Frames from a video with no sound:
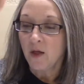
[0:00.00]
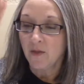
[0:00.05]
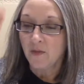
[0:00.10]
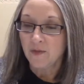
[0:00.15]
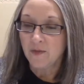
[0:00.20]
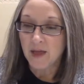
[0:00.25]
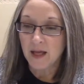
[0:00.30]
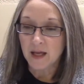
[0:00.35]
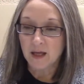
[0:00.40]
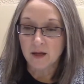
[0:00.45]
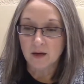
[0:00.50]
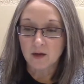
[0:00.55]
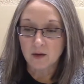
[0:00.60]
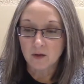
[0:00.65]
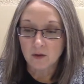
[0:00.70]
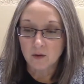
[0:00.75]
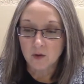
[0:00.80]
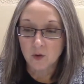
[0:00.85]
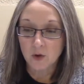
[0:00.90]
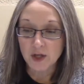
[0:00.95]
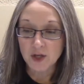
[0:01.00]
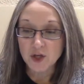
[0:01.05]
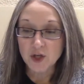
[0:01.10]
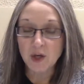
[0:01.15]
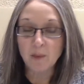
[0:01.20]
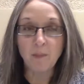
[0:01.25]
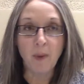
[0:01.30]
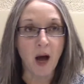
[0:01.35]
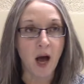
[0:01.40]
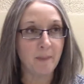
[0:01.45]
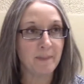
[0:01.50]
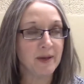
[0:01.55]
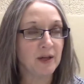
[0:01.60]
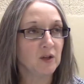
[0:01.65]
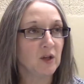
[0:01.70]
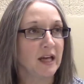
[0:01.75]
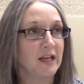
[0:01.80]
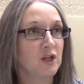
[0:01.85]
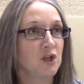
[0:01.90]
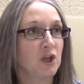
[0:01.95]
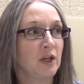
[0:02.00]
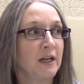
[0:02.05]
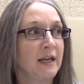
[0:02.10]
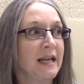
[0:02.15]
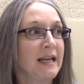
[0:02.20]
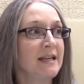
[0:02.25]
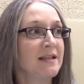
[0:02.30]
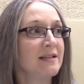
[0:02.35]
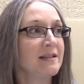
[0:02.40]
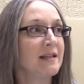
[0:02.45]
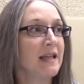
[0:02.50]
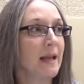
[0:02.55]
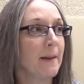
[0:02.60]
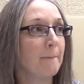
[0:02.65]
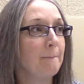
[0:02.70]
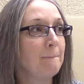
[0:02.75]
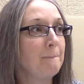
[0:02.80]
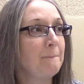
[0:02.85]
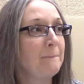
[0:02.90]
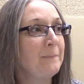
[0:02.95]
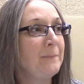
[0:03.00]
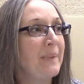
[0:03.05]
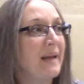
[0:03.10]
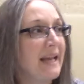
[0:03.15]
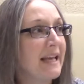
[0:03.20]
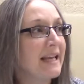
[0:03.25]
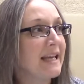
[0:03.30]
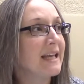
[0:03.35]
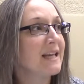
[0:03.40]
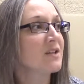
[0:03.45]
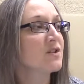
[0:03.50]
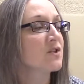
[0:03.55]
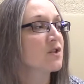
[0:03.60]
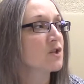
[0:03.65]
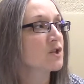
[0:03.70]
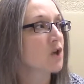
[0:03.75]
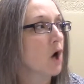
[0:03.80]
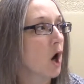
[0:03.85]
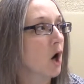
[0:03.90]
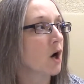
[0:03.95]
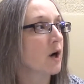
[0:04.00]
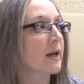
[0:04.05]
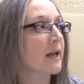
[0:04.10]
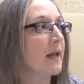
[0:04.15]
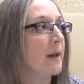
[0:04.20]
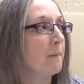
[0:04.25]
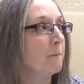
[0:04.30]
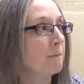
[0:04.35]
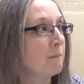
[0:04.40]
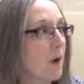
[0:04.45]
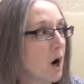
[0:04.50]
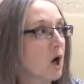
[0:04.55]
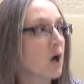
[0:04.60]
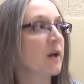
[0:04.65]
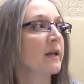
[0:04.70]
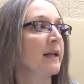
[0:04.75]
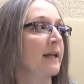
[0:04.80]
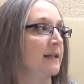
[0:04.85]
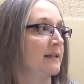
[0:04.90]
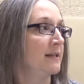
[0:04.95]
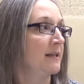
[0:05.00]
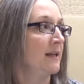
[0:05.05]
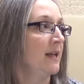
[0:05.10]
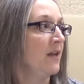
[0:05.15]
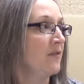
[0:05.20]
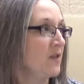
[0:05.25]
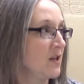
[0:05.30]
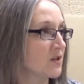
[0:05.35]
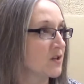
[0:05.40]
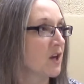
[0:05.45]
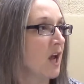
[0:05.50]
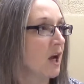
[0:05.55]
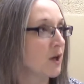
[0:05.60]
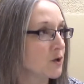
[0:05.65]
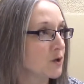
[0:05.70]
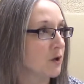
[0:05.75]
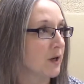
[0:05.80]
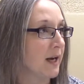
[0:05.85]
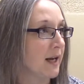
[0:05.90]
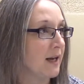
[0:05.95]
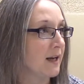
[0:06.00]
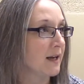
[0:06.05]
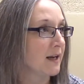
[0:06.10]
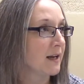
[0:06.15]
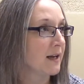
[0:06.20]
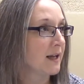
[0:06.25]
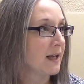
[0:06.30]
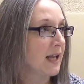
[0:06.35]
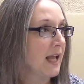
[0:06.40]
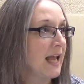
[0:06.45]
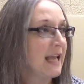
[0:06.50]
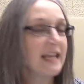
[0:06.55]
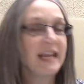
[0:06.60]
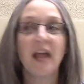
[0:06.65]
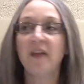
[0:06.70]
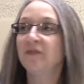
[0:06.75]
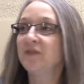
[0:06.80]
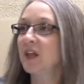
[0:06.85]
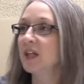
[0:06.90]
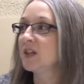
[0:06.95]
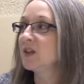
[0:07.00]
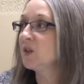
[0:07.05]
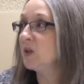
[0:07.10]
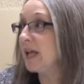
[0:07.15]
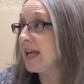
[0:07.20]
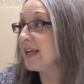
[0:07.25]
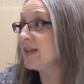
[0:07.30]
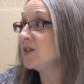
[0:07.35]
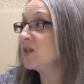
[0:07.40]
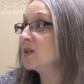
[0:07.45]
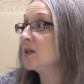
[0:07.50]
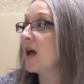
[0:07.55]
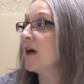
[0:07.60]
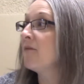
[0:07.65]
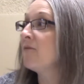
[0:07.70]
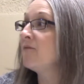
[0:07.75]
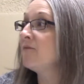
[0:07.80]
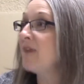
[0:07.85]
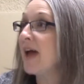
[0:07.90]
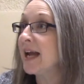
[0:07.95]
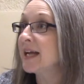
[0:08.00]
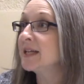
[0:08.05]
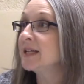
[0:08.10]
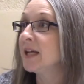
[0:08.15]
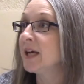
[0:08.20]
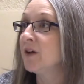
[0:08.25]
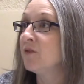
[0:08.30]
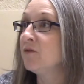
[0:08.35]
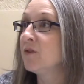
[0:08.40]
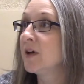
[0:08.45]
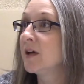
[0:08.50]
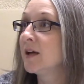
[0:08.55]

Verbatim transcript: the Christian population is the biggest target market in this country, yet the least effective,